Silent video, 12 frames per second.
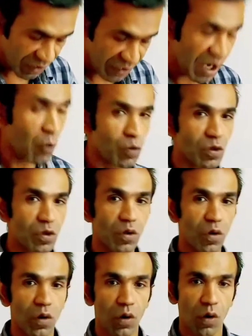the
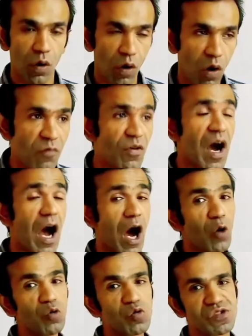ground of a
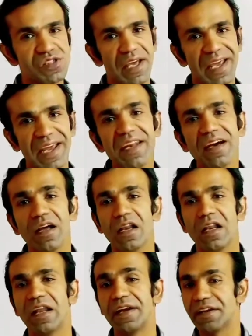house
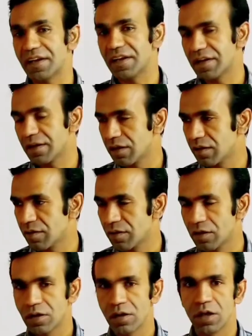in
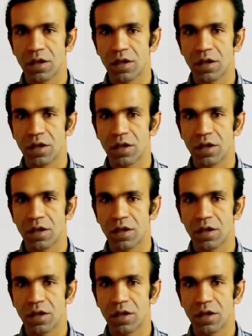London.